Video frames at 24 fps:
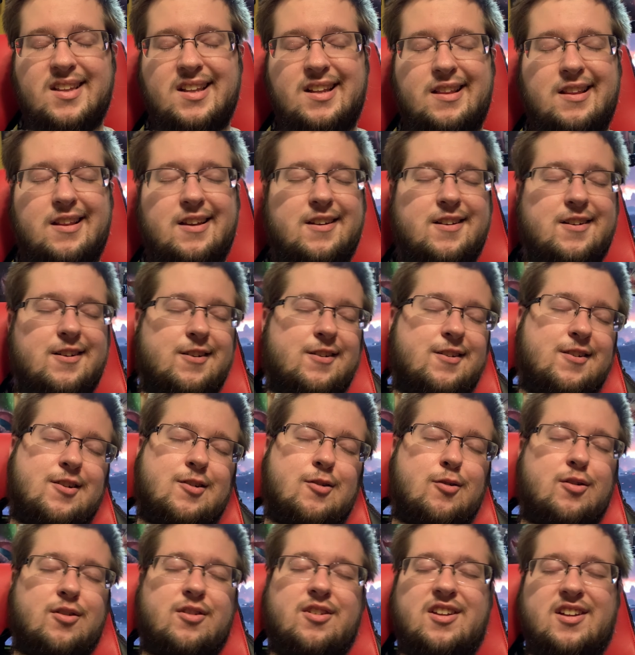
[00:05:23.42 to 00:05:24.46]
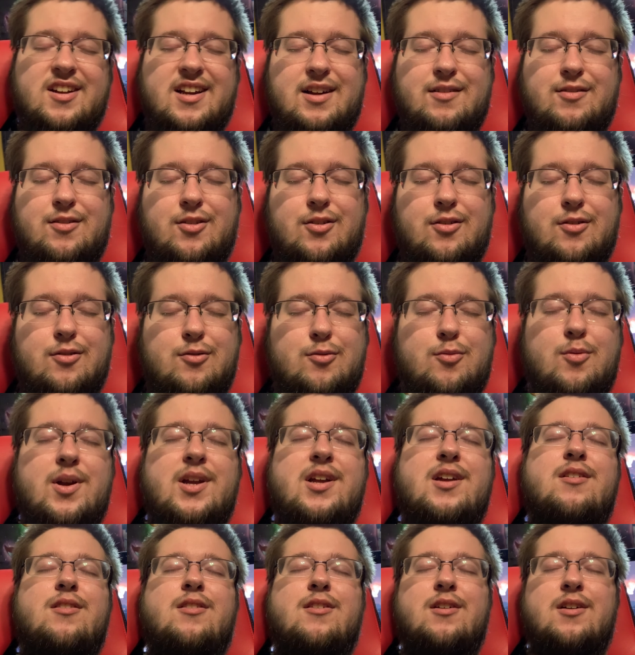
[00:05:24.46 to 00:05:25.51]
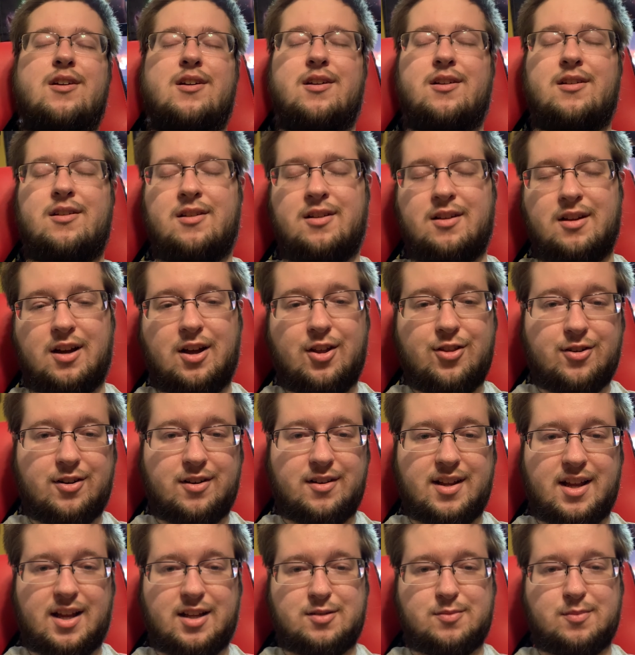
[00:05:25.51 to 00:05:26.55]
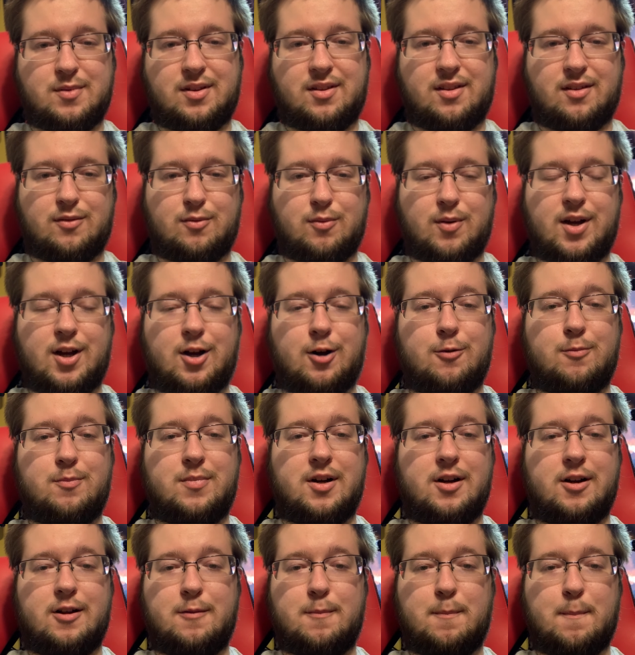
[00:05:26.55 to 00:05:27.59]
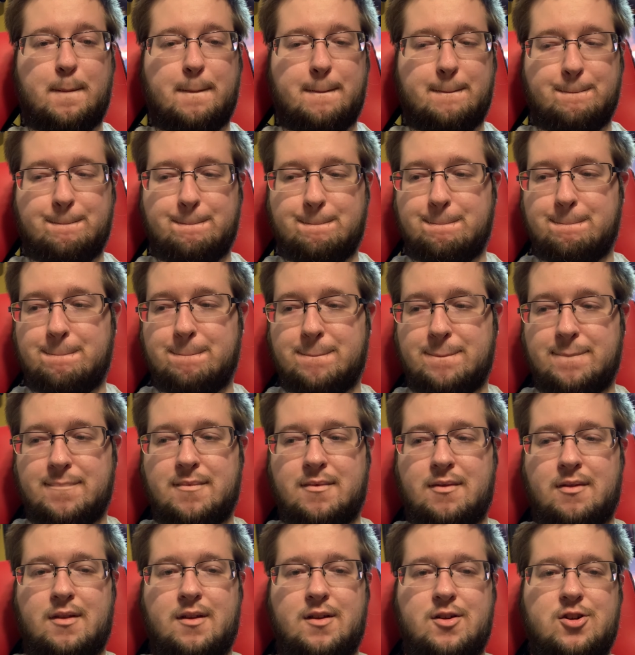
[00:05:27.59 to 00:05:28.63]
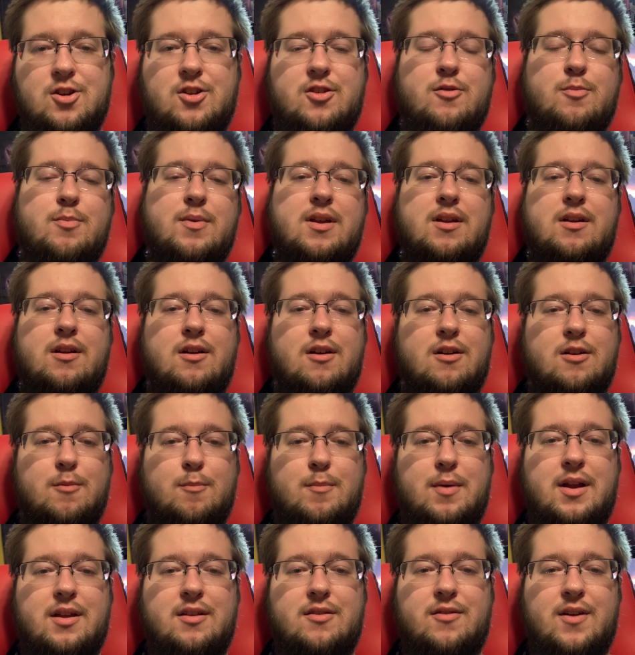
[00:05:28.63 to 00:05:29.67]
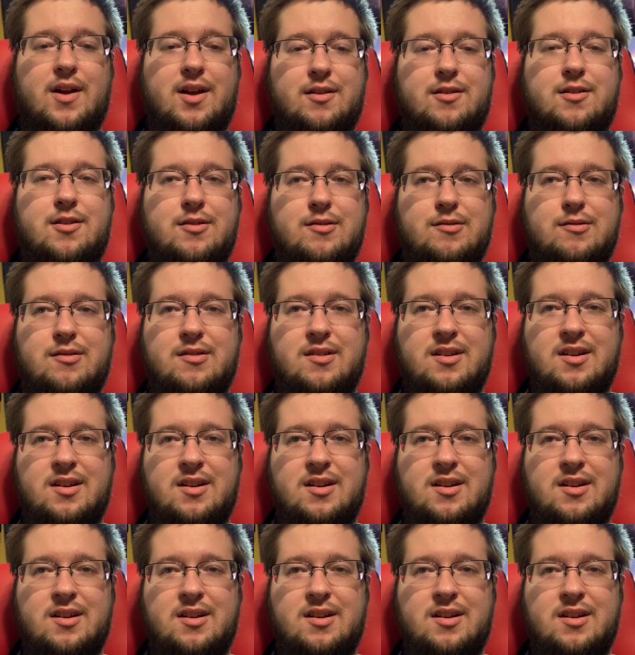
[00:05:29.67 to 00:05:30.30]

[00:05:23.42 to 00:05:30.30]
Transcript: then of course you'd have to tweak the other attachments as well, but just speaking on a base value,